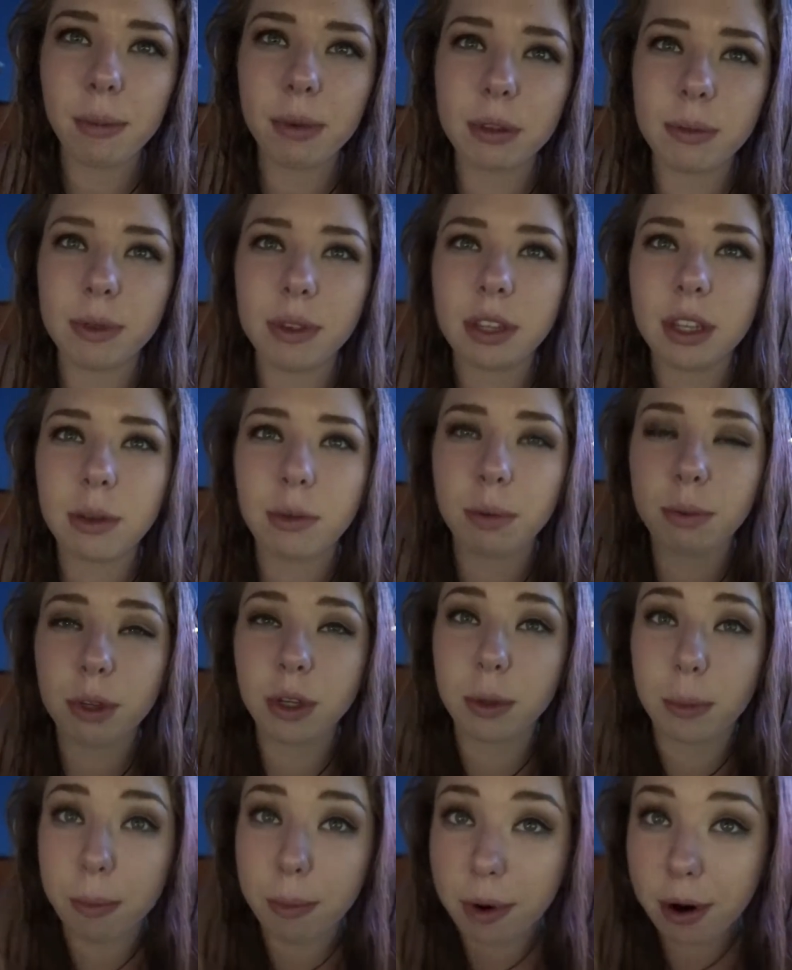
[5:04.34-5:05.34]
but it's supposed to get warm
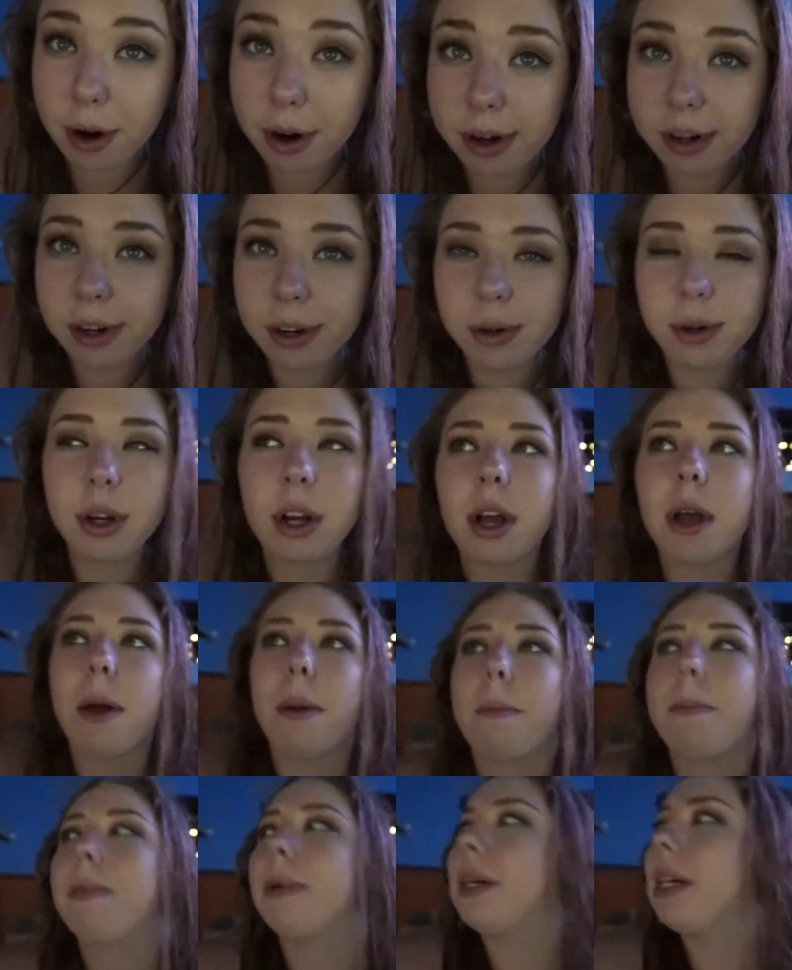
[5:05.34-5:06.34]
tomorrow,
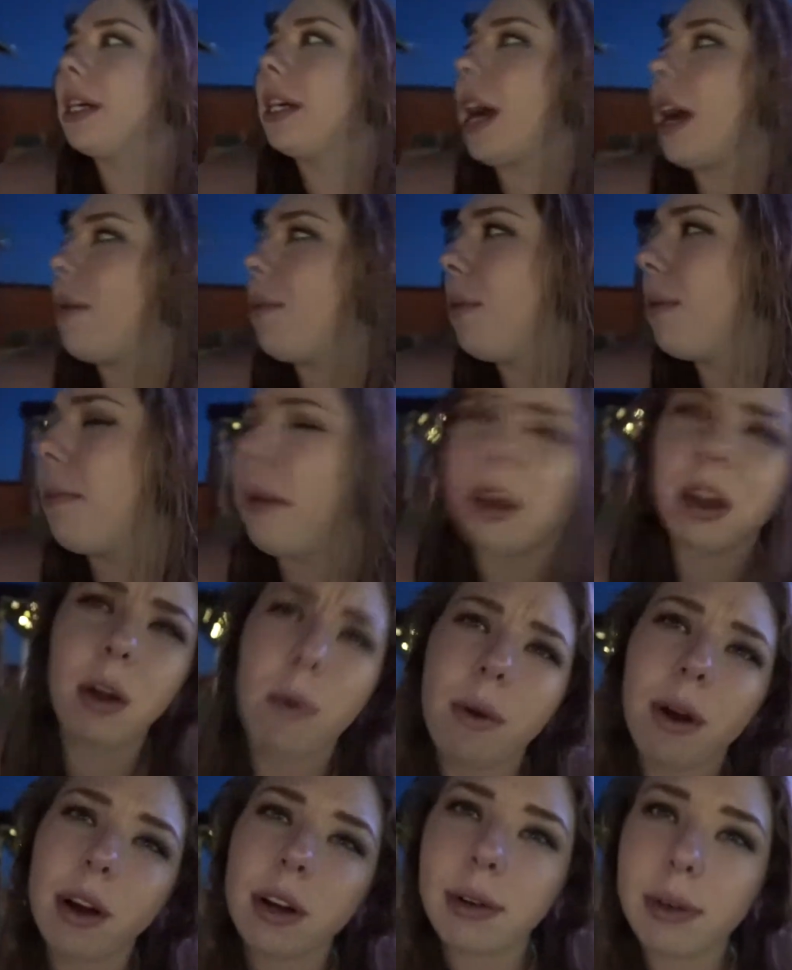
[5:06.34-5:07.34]
but we might go
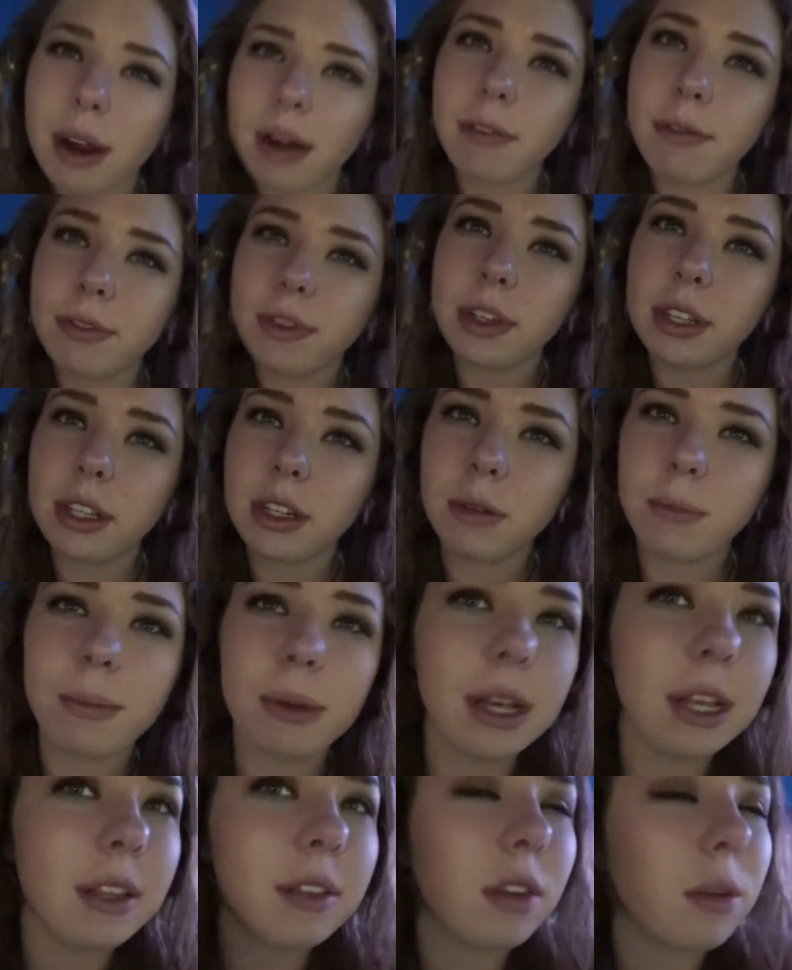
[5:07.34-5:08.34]
walk around for a little
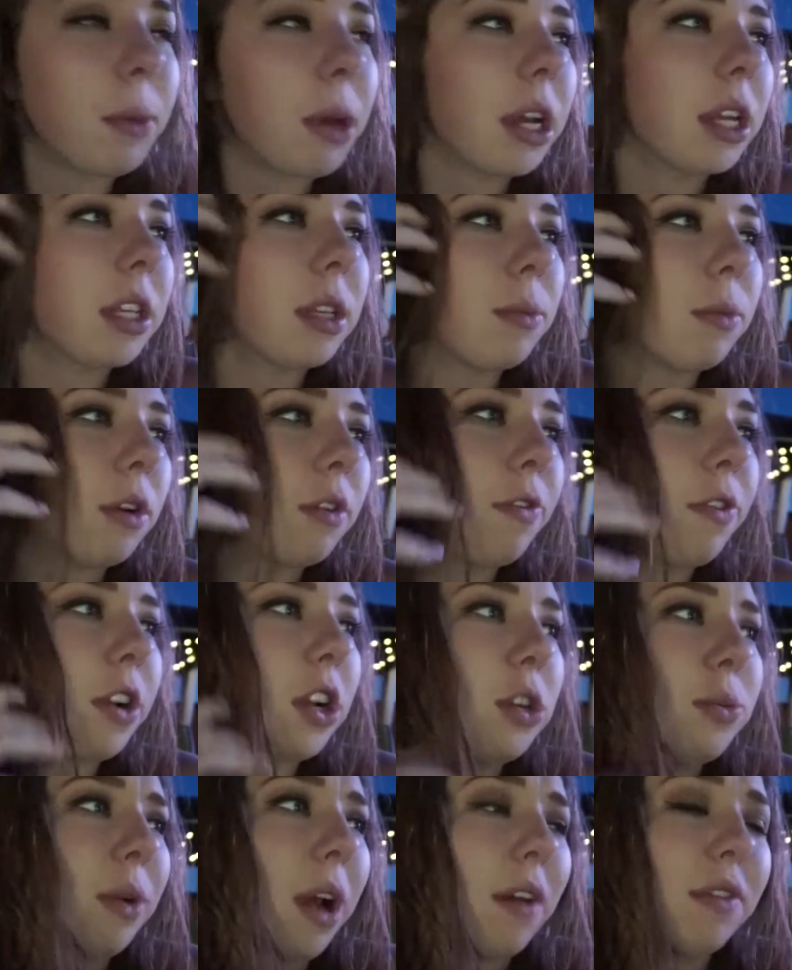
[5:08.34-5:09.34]
bit, so I might get some more
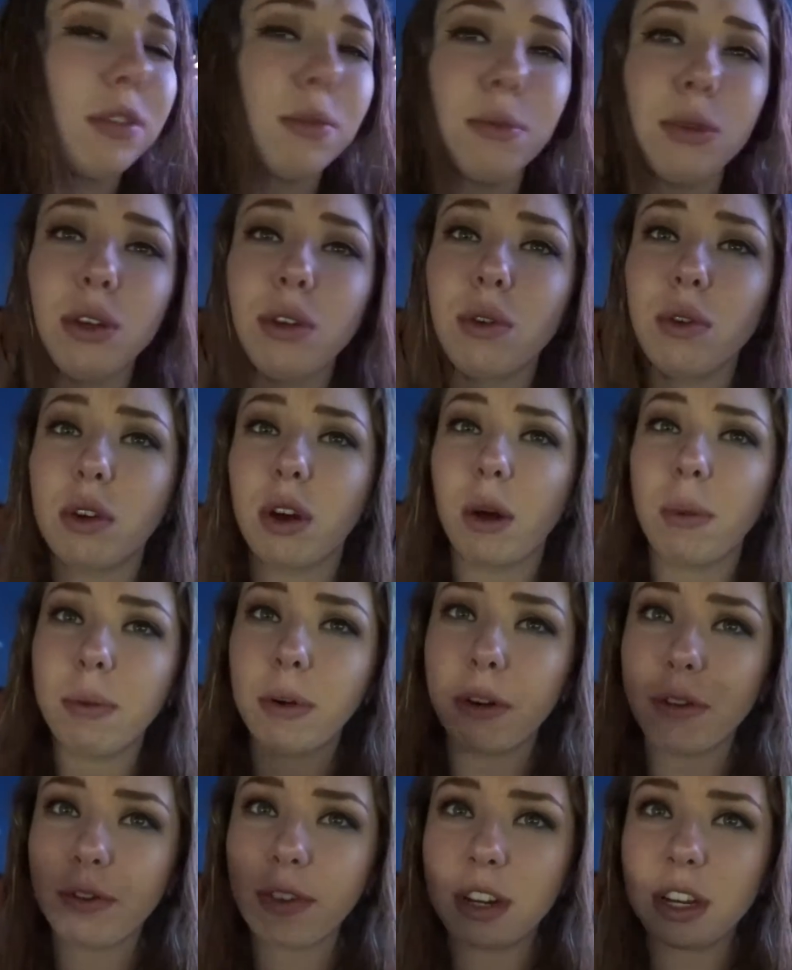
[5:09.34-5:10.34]
footage, but I have some really cool
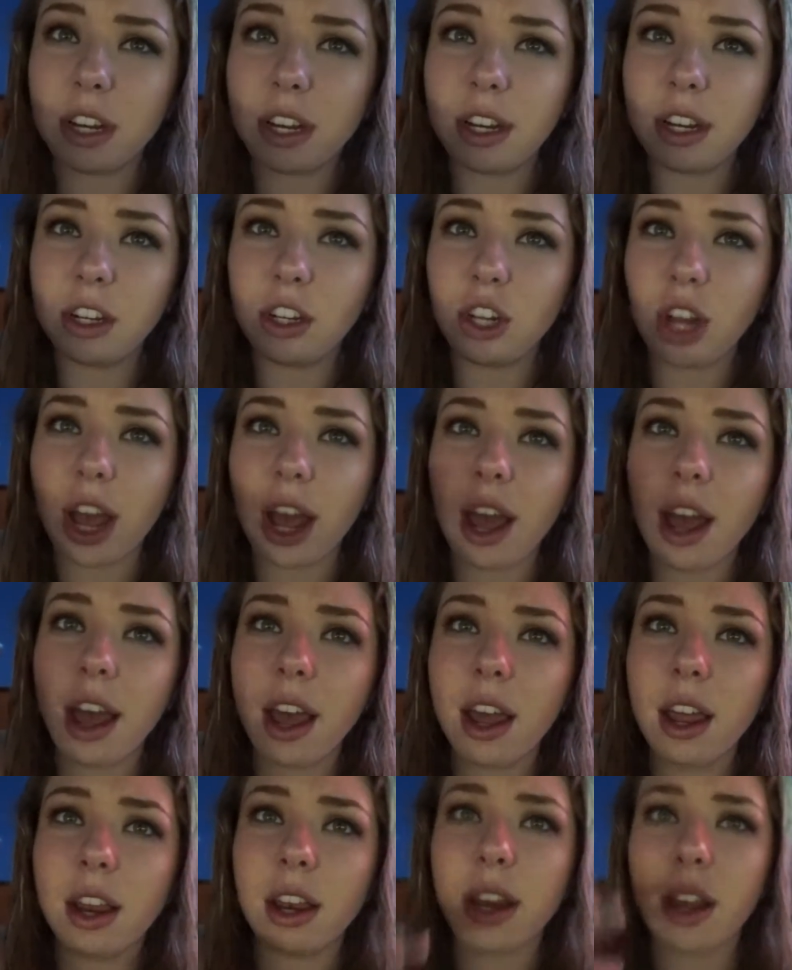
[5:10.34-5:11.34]
GoPro footage
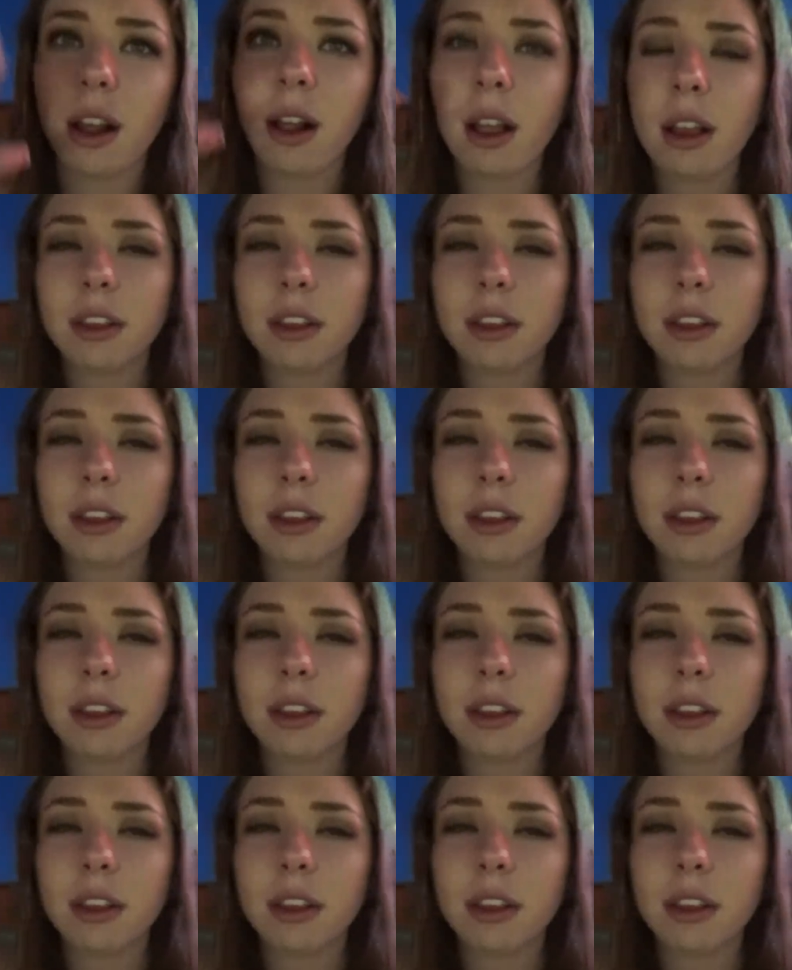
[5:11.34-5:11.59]
and